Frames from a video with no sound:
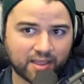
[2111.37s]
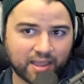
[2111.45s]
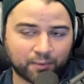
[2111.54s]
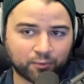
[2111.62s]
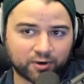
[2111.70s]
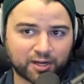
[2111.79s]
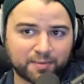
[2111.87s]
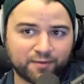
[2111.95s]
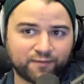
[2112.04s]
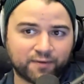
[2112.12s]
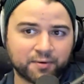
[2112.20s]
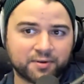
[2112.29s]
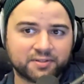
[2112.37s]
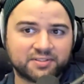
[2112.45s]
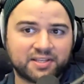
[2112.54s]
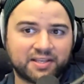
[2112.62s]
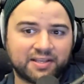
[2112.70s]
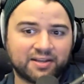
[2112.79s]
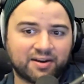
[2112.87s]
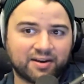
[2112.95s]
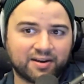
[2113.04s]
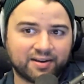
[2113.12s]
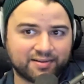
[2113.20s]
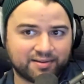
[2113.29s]
And we're going to be focusing
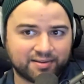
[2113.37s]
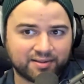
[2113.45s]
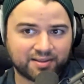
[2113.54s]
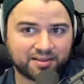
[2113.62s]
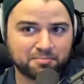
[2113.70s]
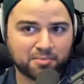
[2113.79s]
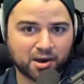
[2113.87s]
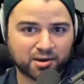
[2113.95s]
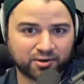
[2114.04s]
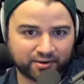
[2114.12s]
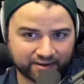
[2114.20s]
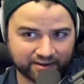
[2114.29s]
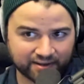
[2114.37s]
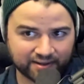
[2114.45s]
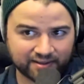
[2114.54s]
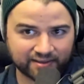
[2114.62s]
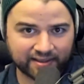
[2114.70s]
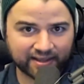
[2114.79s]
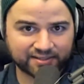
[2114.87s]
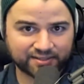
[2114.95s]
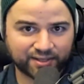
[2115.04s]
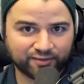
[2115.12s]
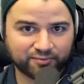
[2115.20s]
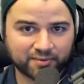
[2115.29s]
on Monarch,
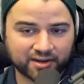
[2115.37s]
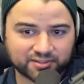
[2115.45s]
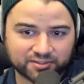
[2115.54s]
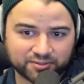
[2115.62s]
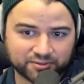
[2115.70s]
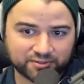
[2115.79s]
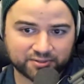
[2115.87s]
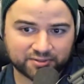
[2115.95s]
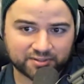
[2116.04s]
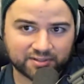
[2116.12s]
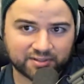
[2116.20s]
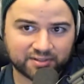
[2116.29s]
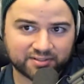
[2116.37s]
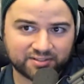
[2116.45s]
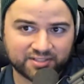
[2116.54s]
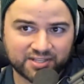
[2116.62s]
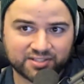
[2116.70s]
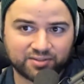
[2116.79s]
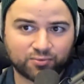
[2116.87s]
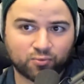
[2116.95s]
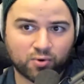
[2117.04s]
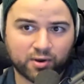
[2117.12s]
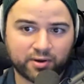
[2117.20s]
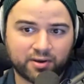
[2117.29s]
Legacy of Monsters, Season
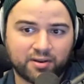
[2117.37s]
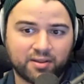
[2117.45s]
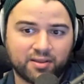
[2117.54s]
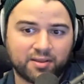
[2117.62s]
1,